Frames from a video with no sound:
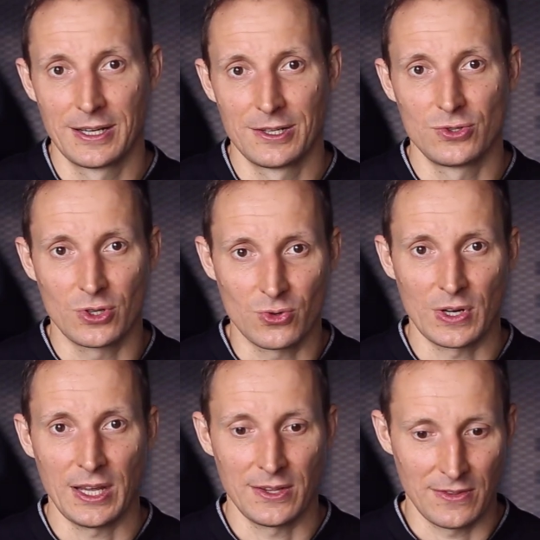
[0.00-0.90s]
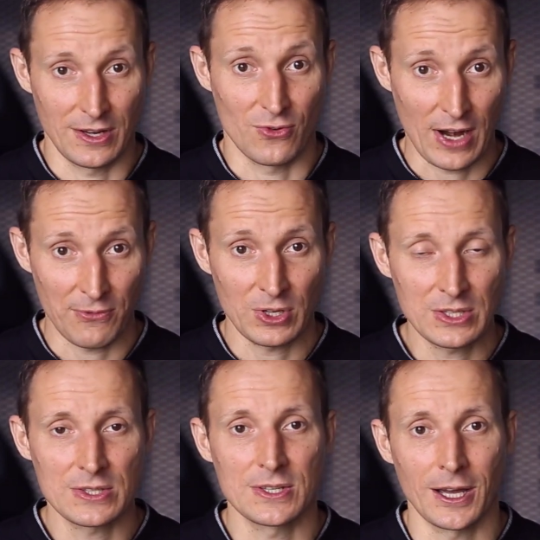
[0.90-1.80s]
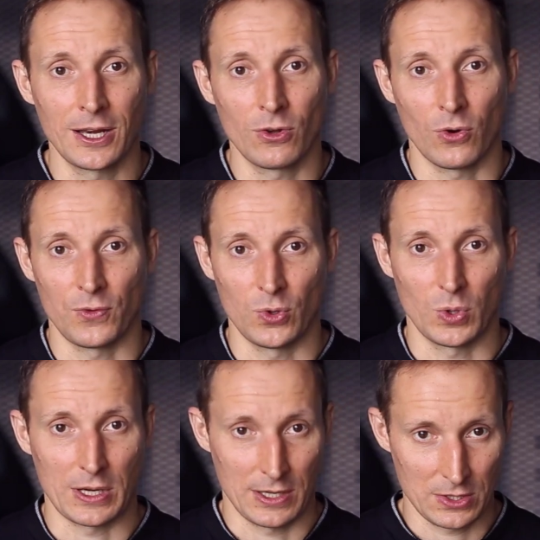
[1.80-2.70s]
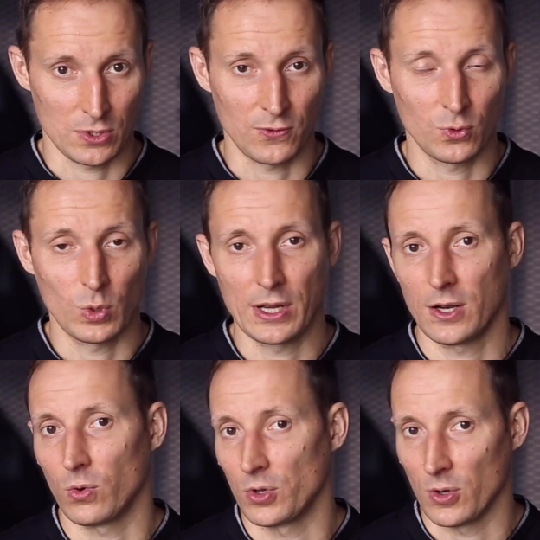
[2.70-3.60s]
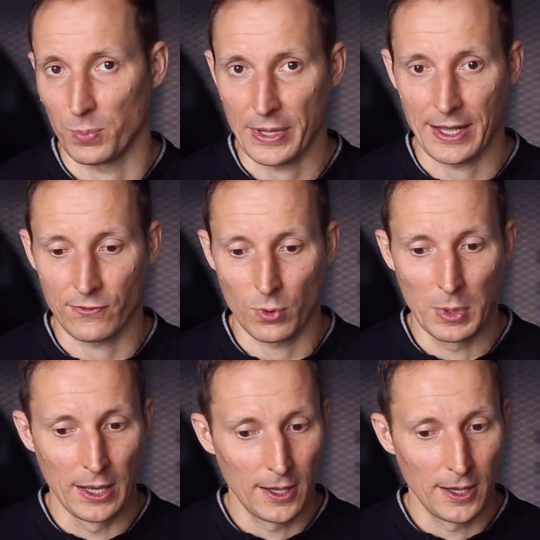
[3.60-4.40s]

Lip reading: to create the graphic design of your software or your platform